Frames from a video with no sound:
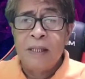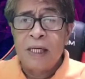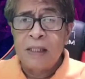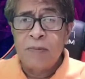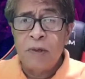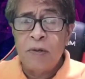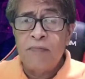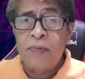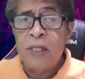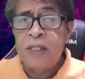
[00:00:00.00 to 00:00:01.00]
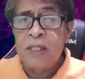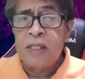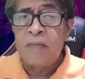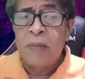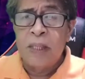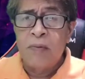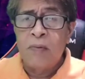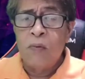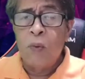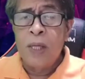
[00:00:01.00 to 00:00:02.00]
Kasi po, this is the
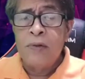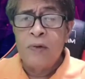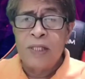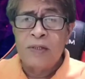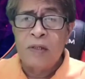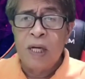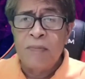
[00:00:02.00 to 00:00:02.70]
main one reason.